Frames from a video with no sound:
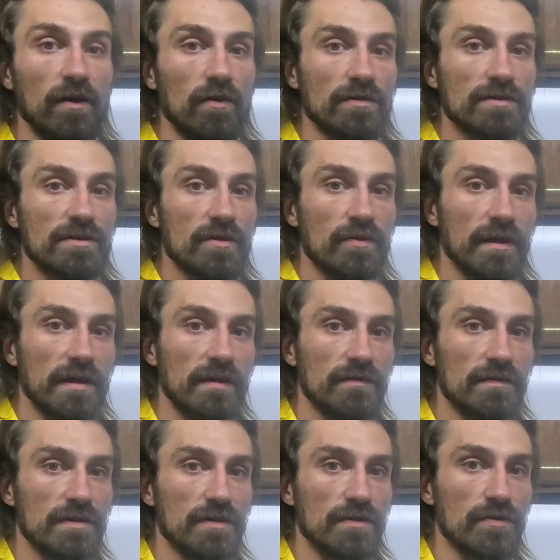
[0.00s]
also
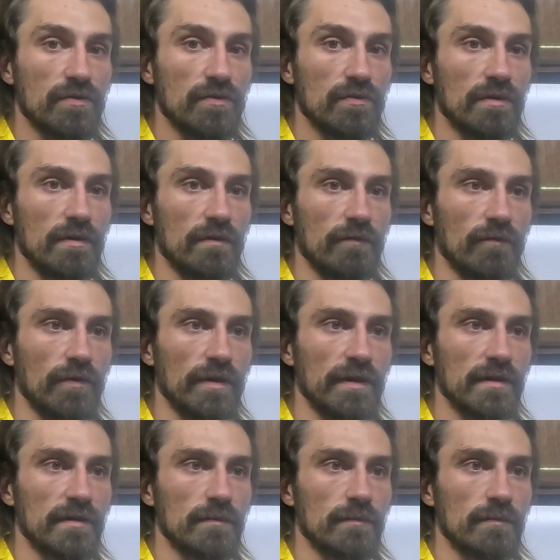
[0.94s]
gives you the
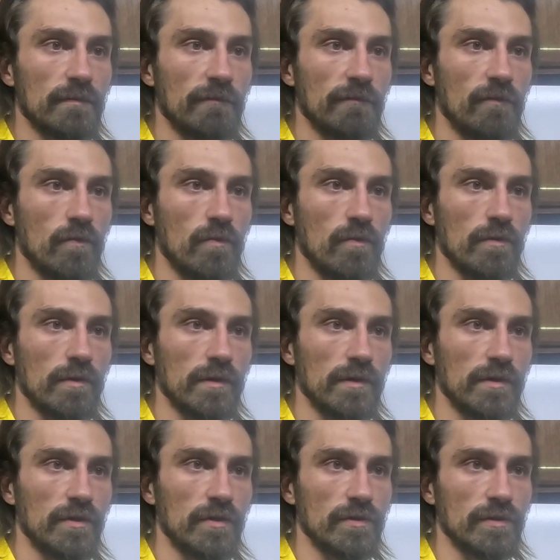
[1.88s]
freedom
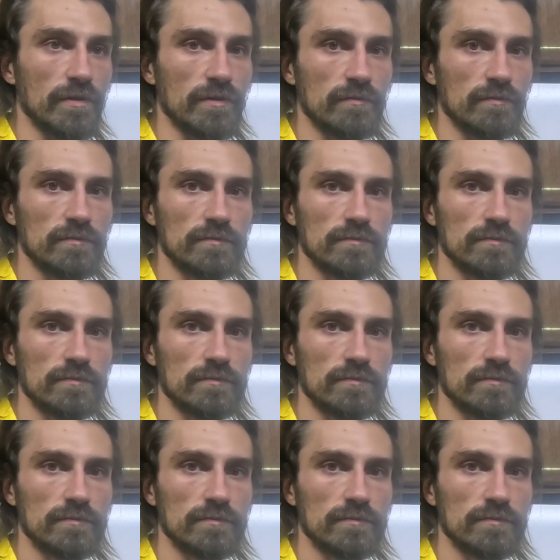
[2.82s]
for your